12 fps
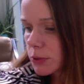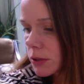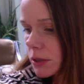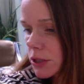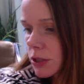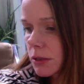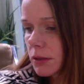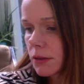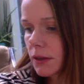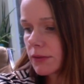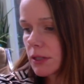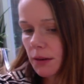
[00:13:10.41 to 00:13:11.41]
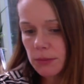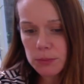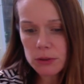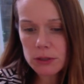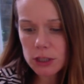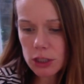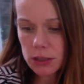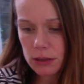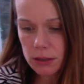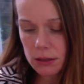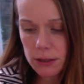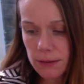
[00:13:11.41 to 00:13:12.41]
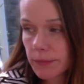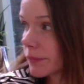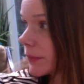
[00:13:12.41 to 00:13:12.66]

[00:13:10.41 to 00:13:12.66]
I don't have time to push. All right.